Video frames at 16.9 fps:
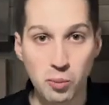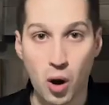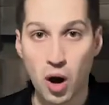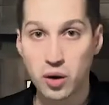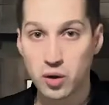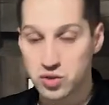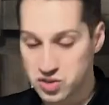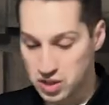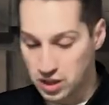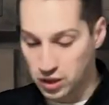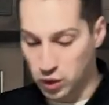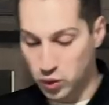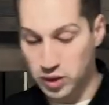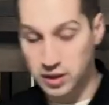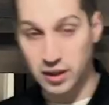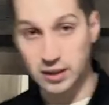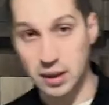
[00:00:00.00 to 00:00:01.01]
models,
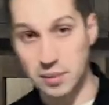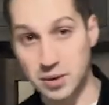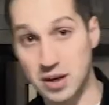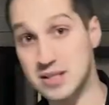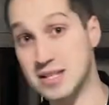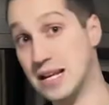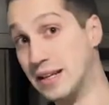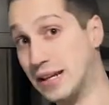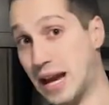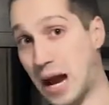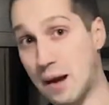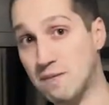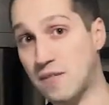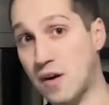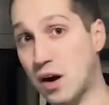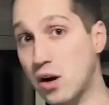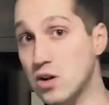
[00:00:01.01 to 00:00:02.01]
including the Limiteds and the
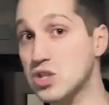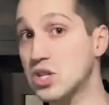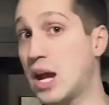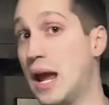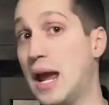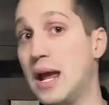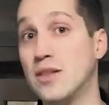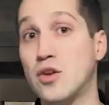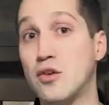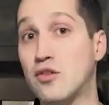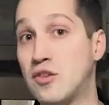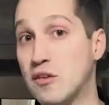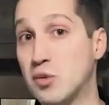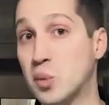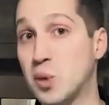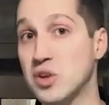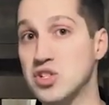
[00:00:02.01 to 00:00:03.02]
Campfires and their
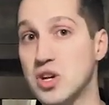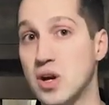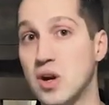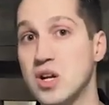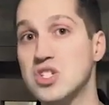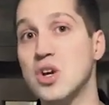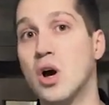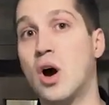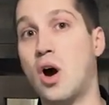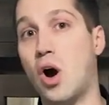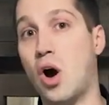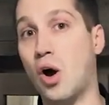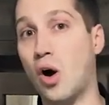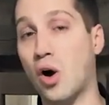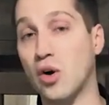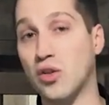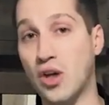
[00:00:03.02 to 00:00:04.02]
fifth wheel series,
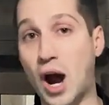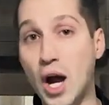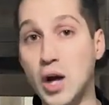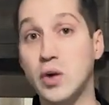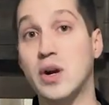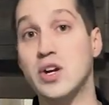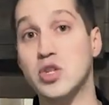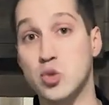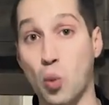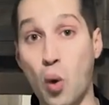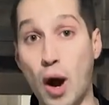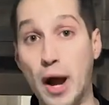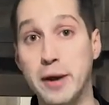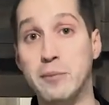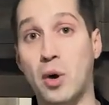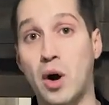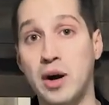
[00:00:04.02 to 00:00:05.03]
are the 100 inch
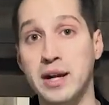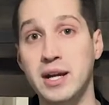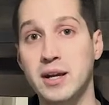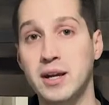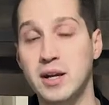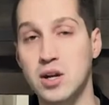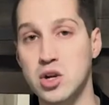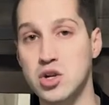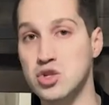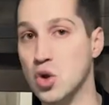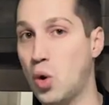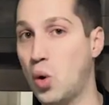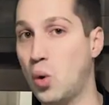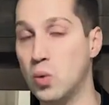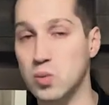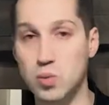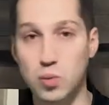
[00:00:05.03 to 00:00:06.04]
wide body.
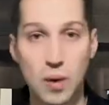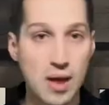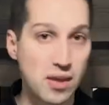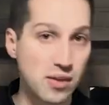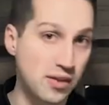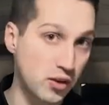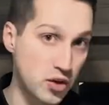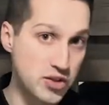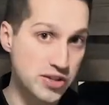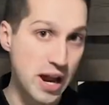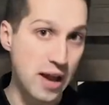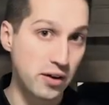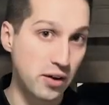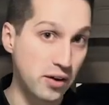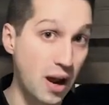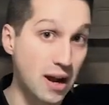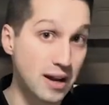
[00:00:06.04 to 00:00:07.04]
So rather than your
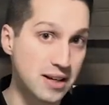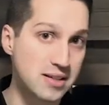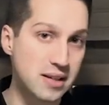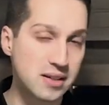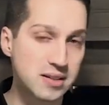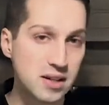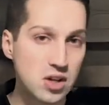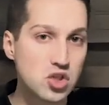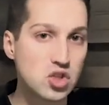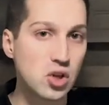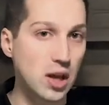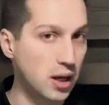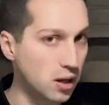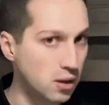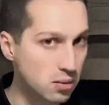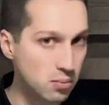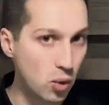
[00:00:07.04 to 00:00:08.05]
standard 96 inch,
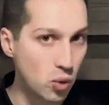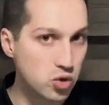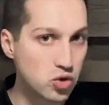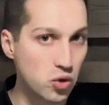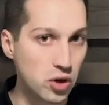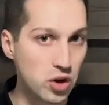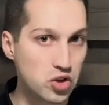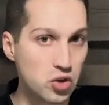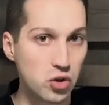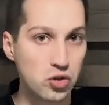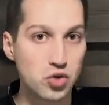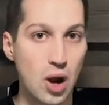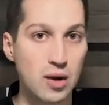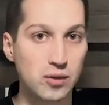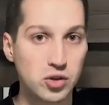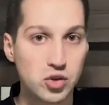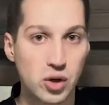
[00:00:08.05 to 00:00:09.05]
like most traditional
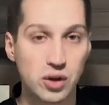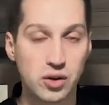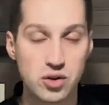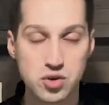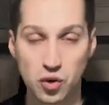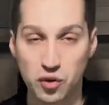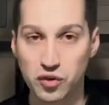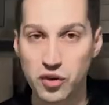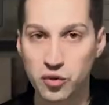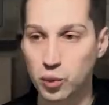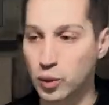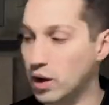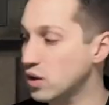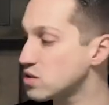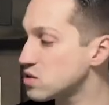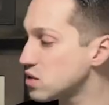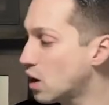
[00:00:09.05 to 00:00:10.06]
travel trailers or fifth
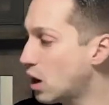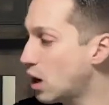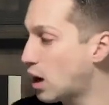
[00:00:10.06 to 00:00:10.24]
wheels,